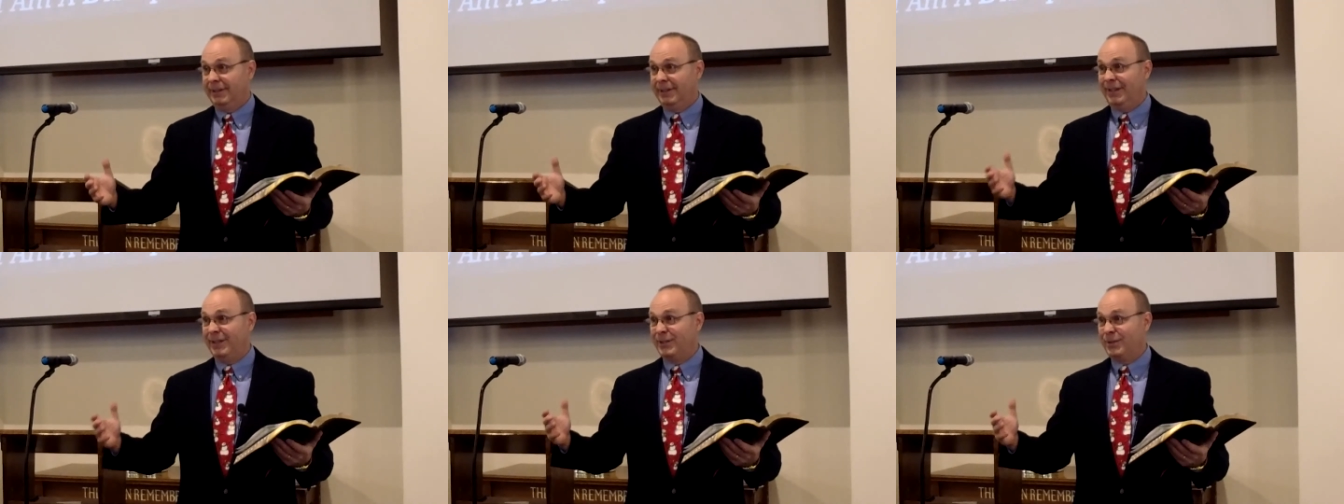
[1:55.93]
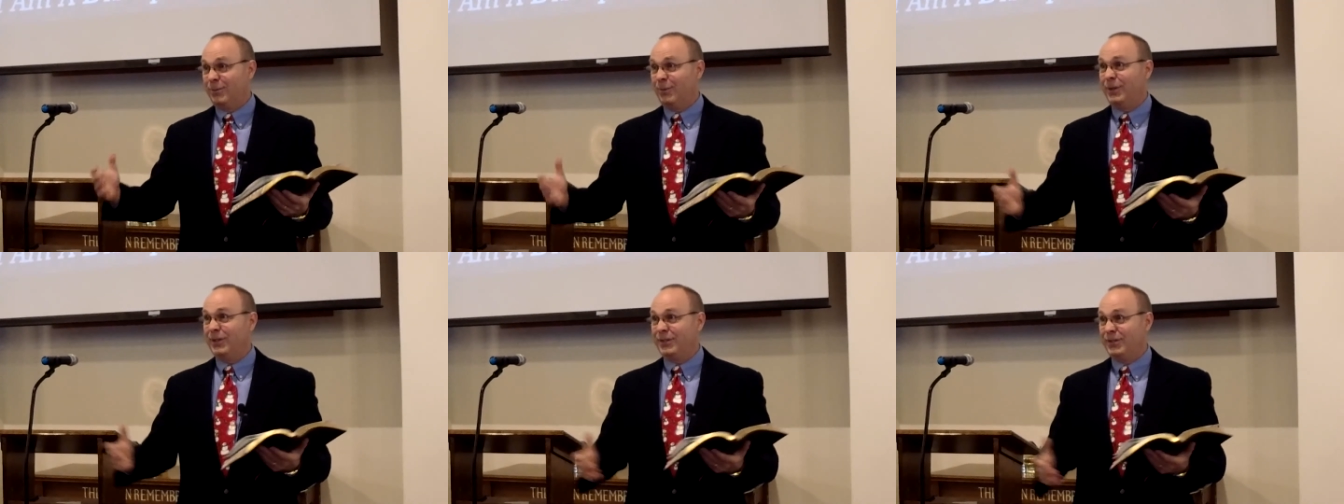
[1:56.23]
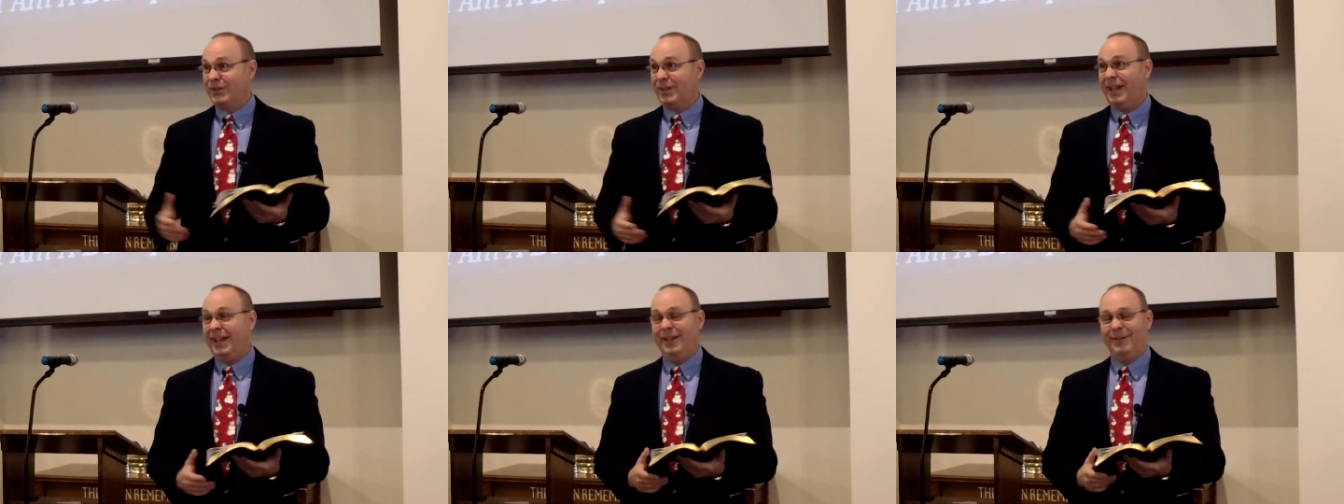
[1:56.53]
is what
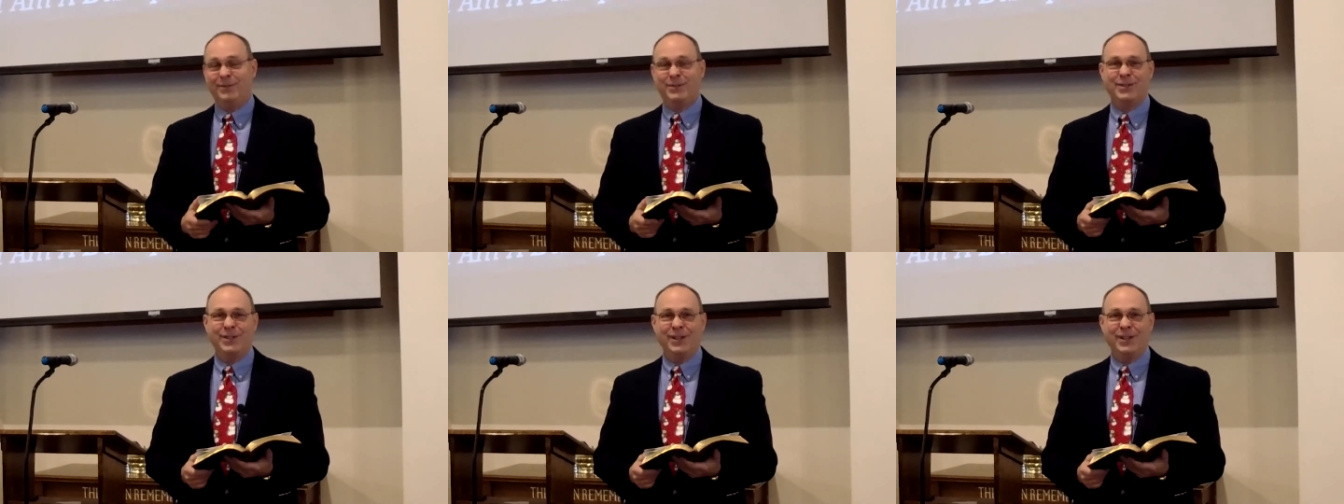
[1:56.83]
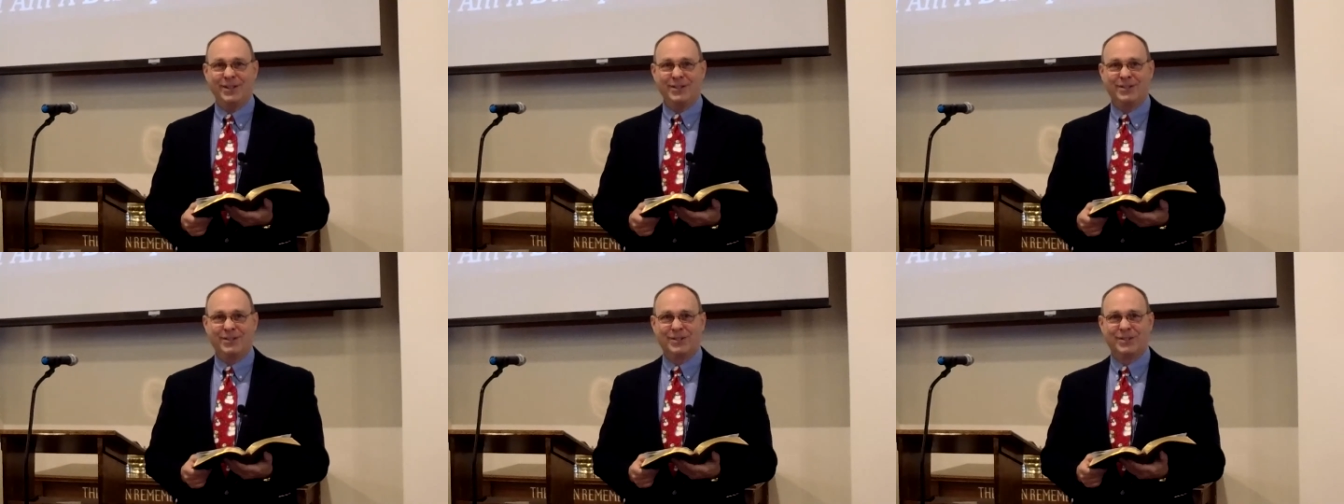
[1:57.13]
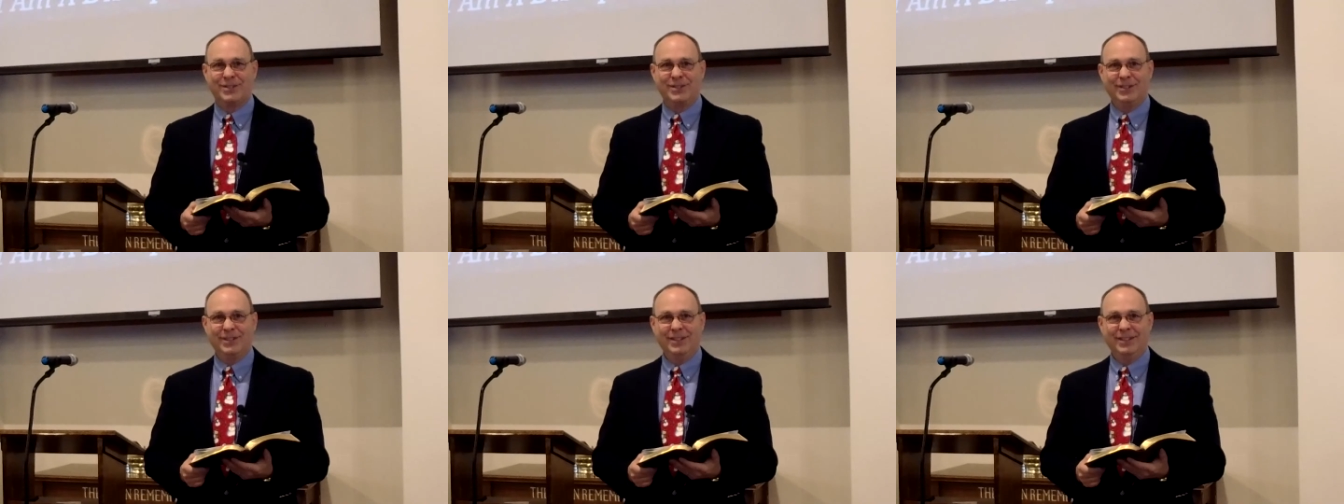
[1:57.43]
saves
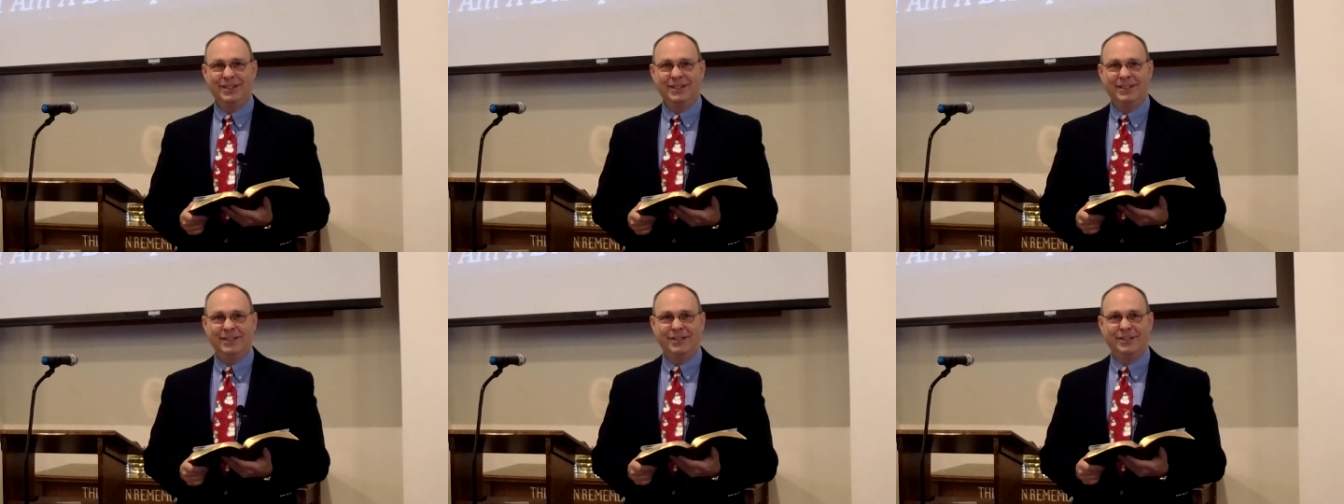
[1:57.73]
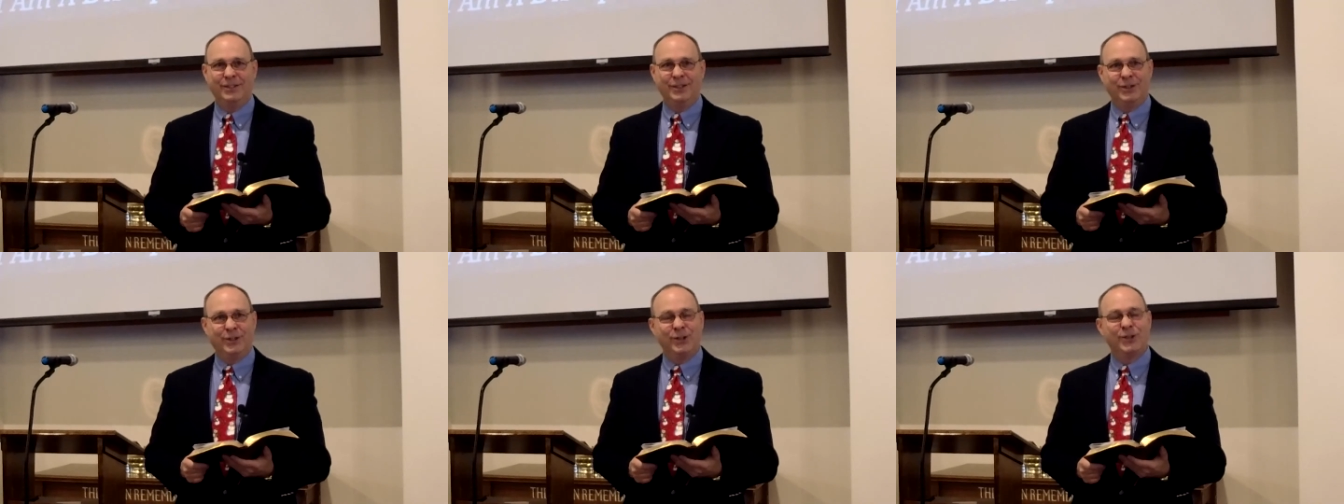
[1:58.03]
us. The